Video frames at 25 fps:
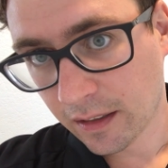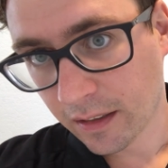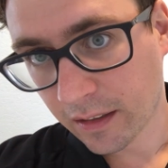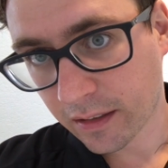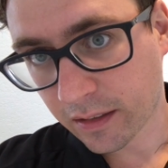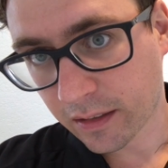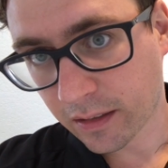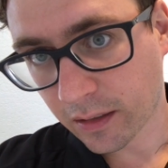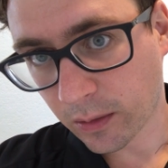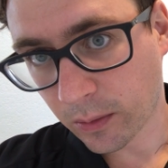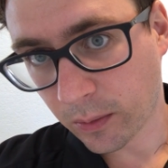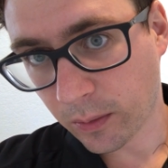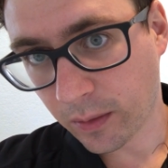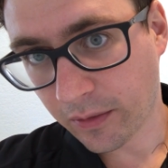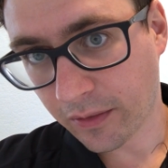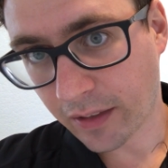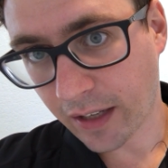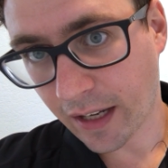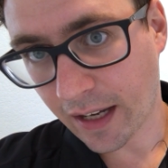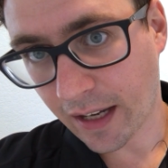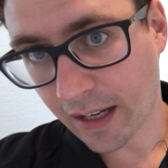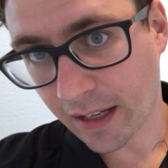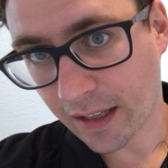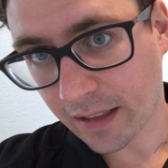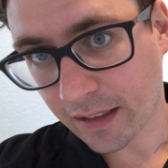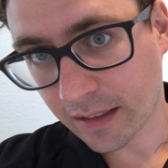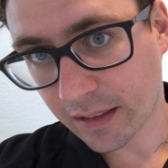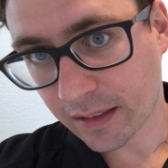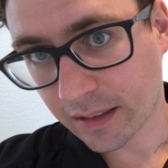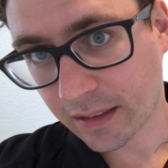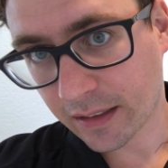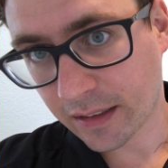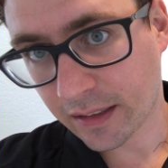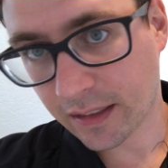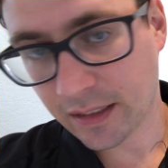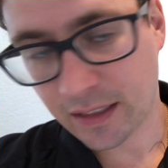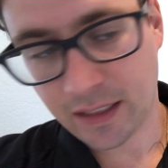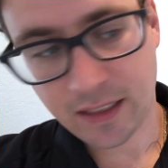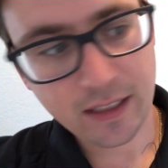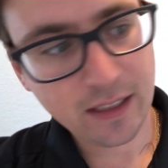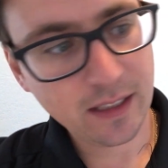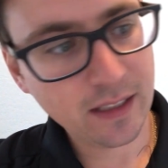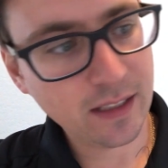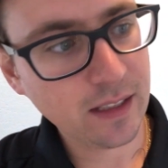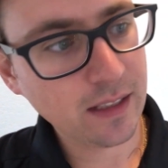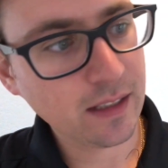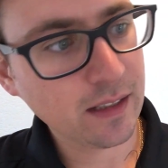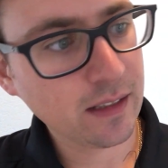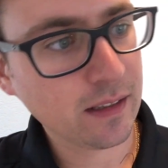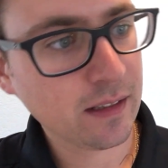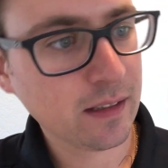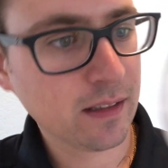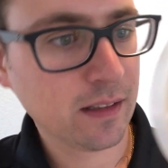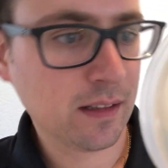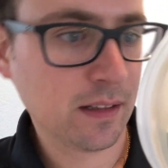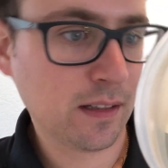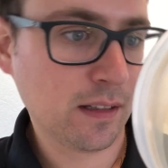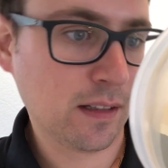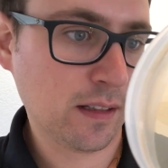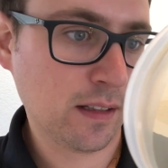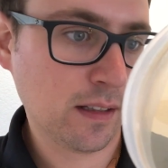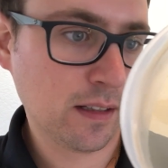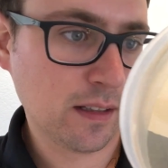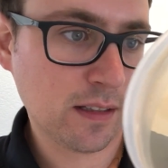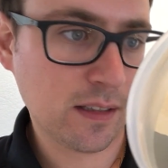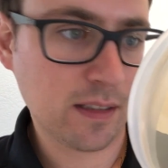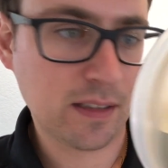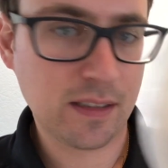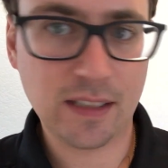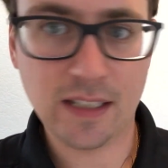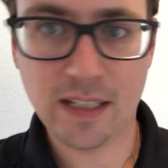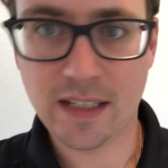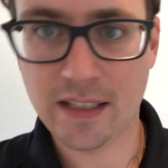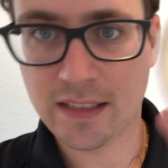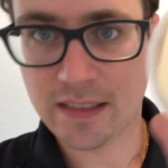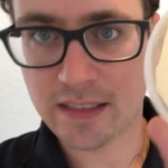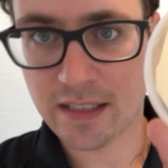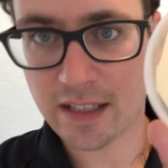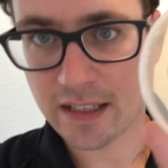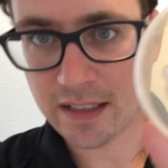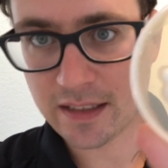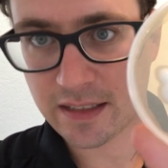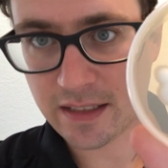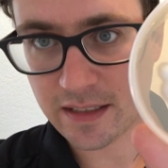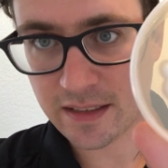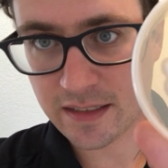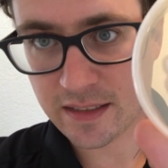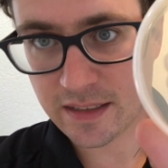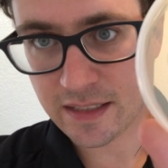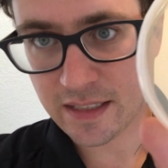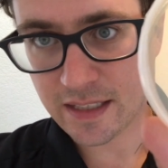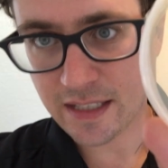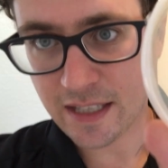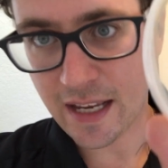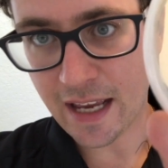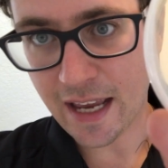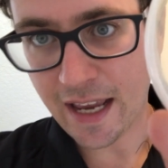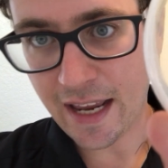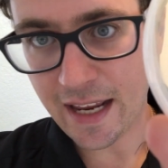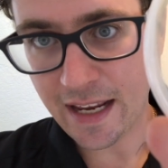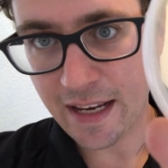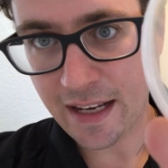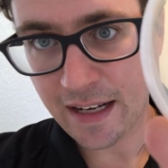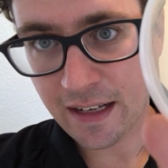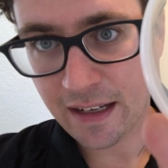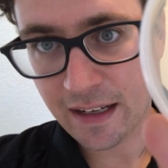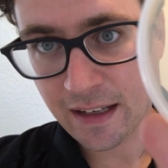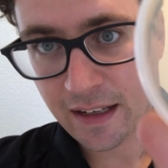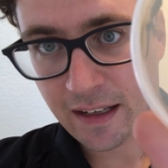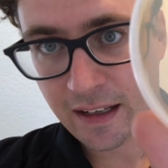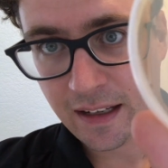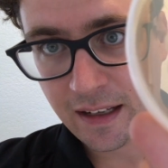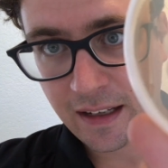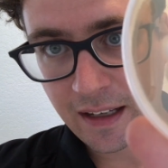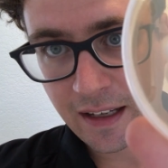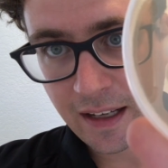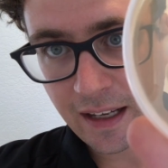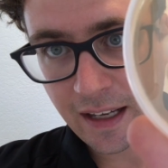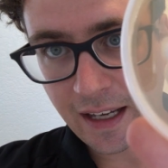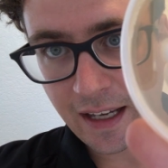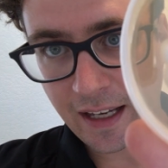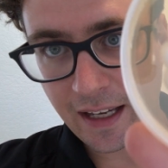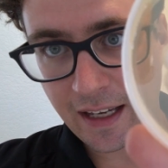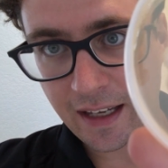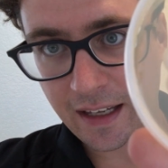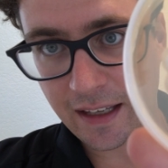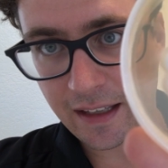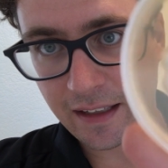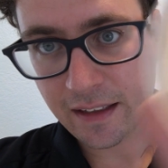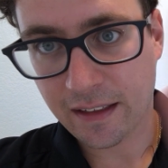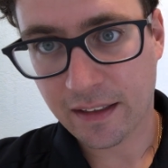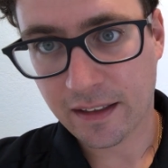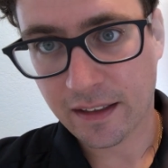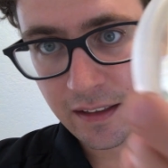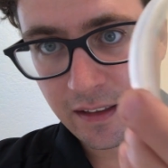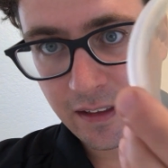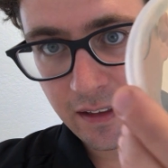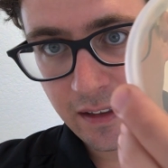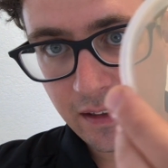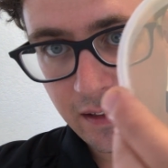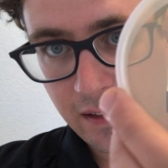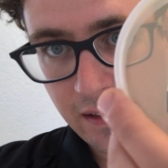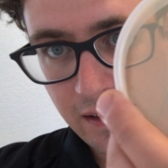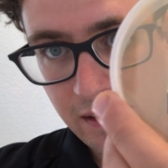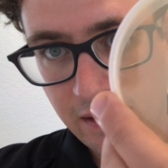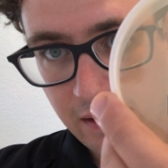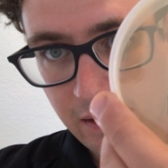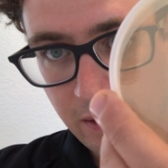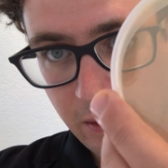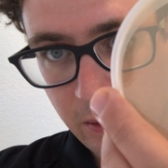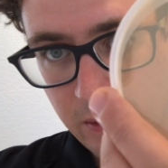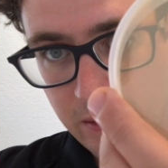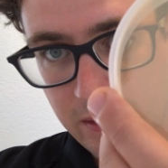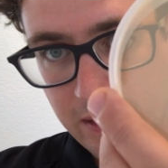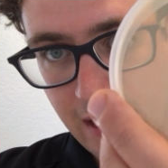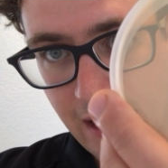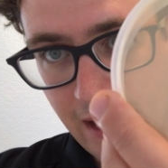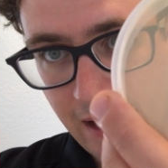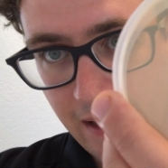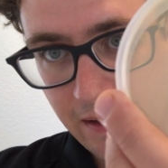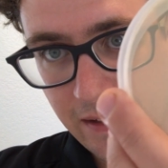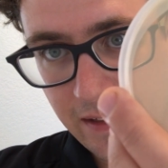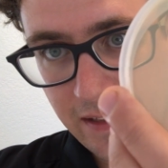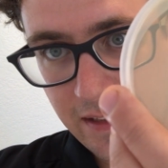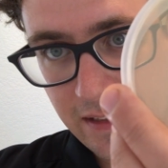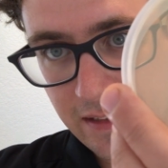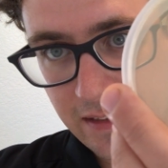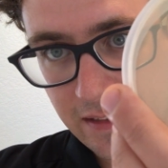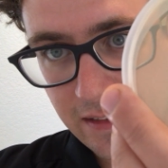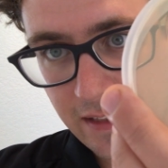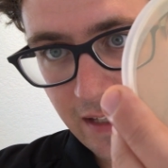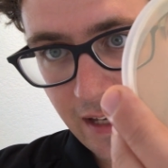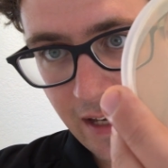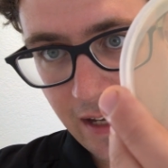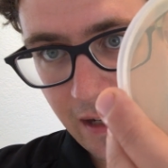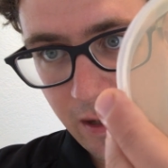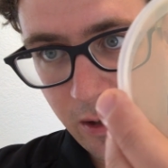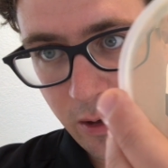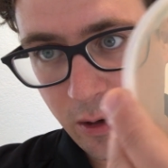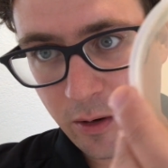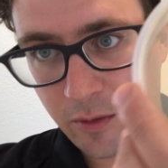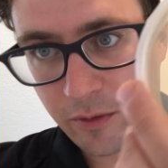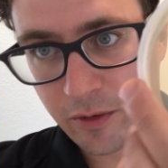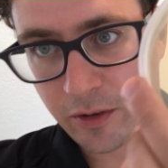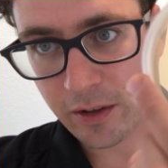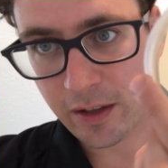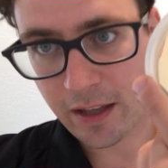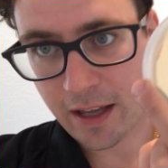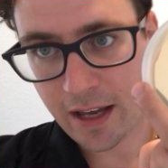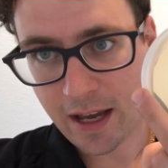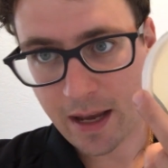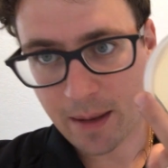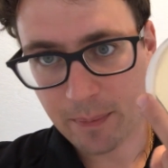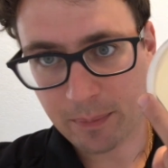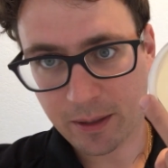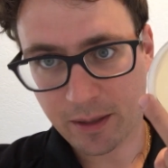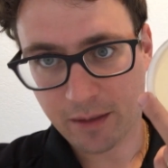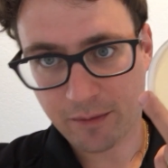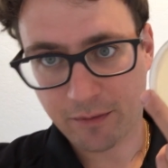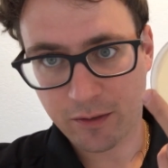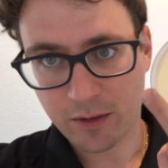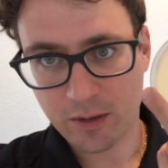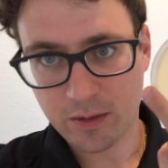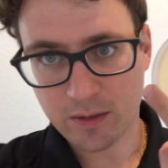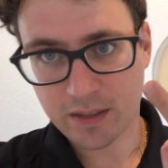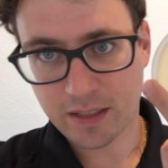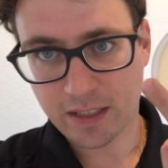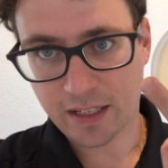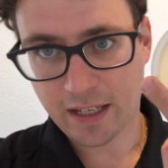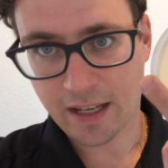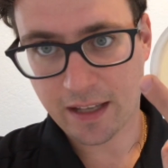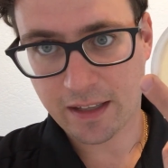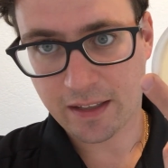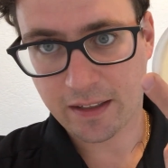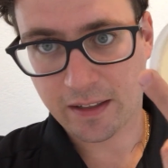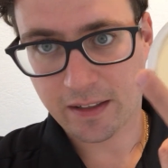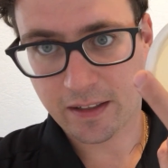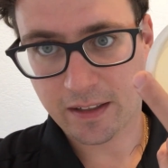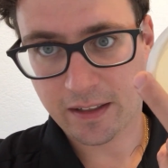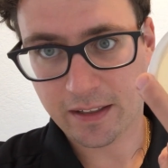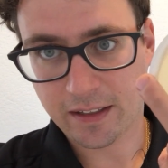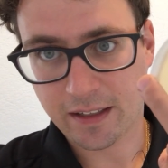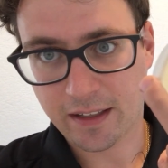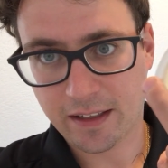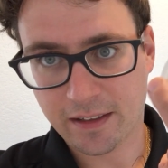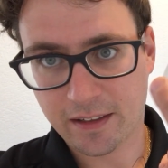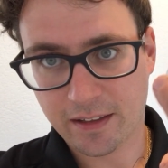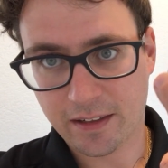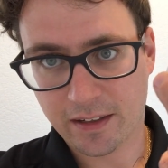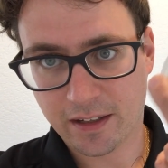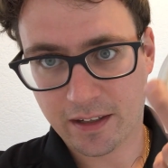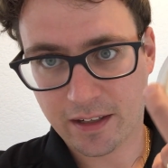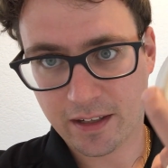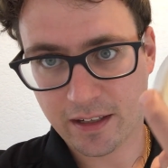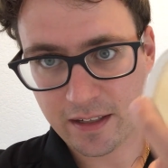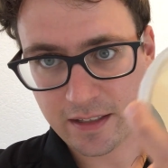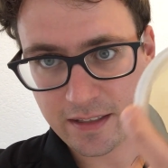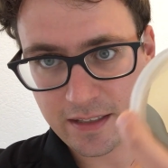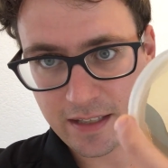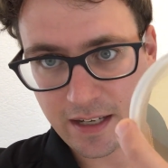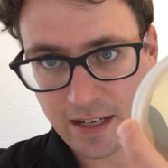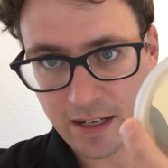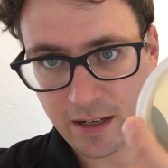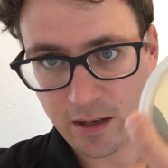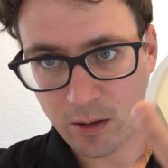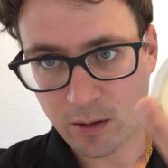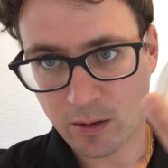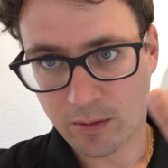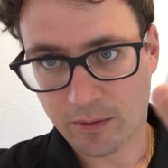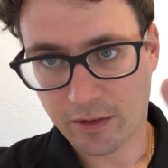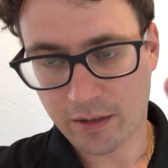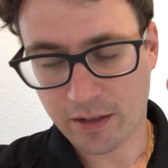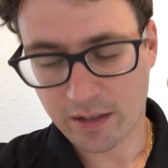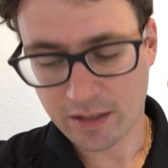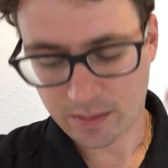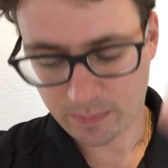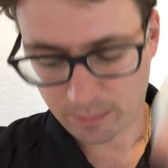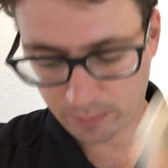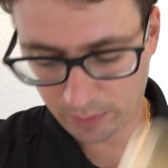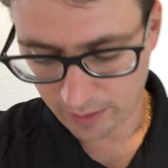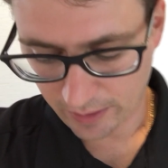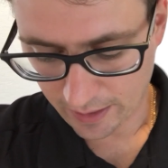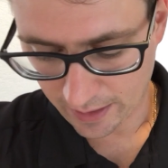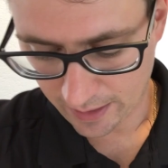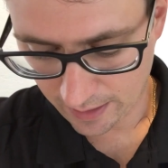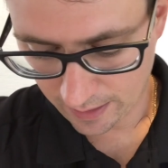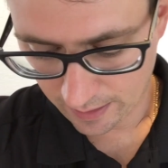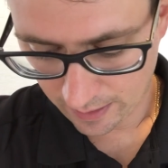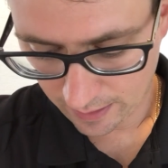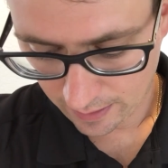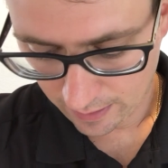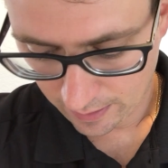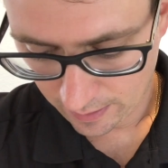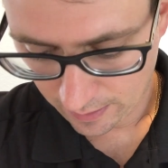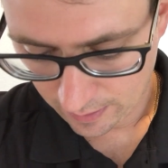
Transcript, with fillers: So we've got C, C6 and C8 and those colonies kind of overlapped and fused together and then they're gonna take over this plate.